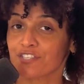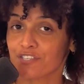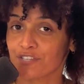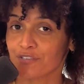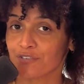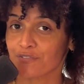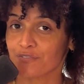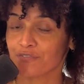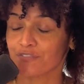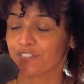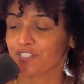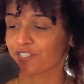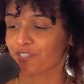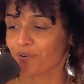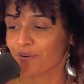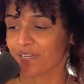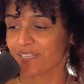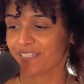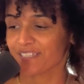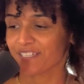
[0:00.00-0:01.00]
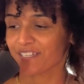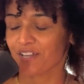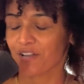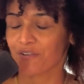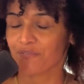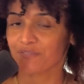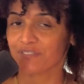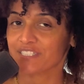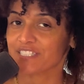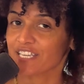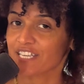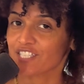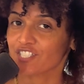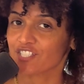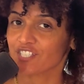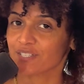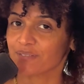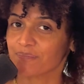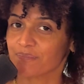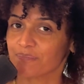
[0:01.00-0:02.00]
you for joining the
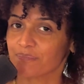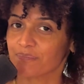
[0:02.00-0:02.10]
conversation.